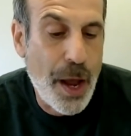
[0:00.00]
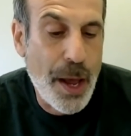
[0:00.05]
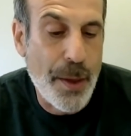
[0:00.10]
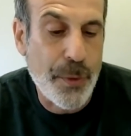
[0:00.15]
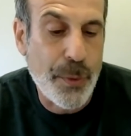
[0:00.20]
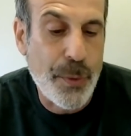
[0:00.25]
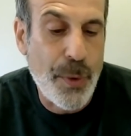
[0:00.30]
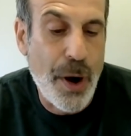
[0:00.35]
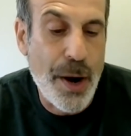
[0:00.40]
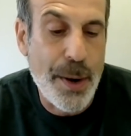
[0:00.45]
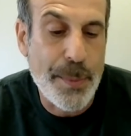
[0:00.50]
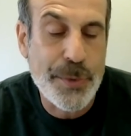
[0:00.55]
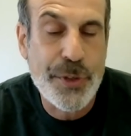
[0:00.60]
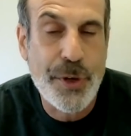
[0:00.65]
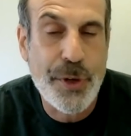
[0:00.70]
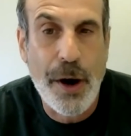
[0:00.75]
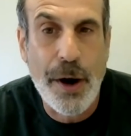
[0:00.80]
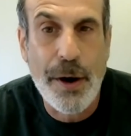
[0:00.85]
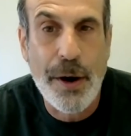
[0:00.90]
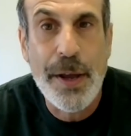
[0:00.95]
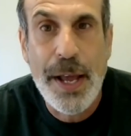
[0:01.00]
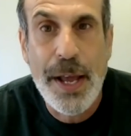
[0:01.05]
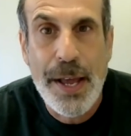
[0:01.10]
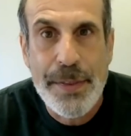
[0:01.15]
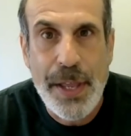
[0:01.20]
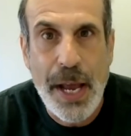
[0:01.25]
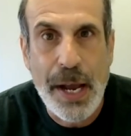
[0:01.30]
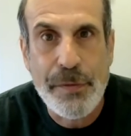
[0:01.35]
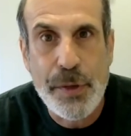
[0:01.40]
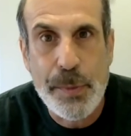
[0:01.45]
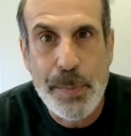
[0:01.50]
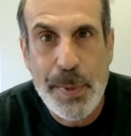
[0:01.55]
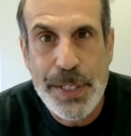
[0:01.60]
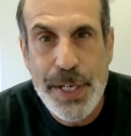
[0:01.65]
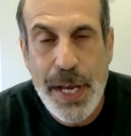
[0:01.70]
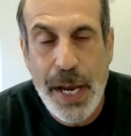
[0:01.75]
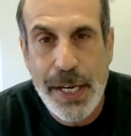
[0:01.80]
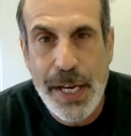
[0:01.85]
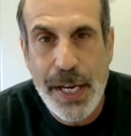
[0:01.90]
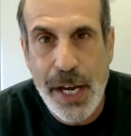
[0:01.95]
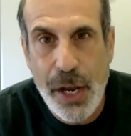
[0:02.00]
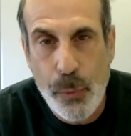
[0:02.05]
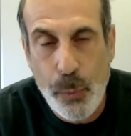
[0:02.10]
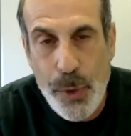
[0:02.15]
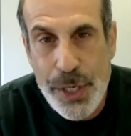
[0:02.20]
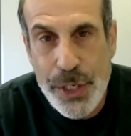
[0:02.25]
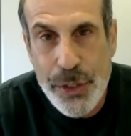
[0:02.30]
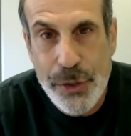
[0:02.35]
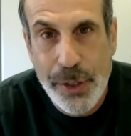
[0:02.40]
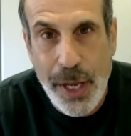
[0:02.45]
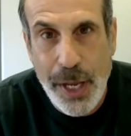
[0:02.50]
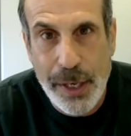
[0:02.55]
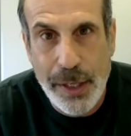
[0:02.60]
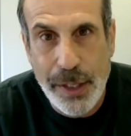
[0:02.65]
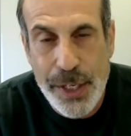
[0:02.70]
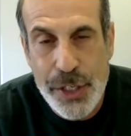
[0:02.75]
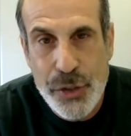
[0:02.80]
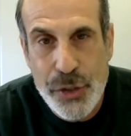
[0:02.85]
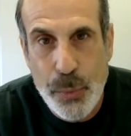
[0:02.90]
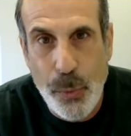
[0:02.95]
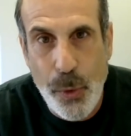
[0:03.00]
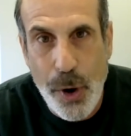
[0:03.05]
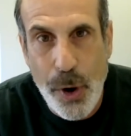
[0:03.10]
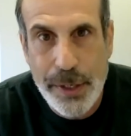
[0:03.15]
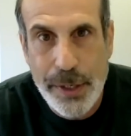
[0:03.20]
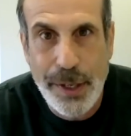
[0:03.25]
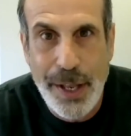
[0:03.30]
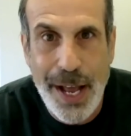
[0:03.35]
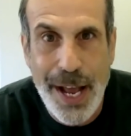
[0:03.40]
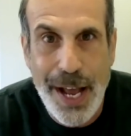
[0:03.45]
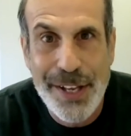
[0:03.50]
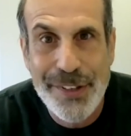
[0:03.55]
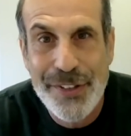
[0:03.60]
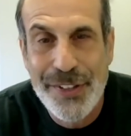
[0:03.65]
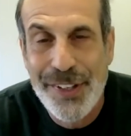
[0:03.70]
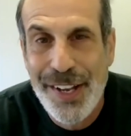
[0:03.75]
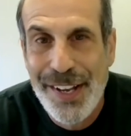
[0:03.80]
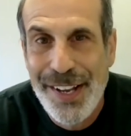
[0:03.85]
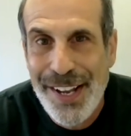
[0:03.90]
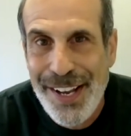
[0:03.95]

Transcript: Requirements are they have to be taking at least 1 class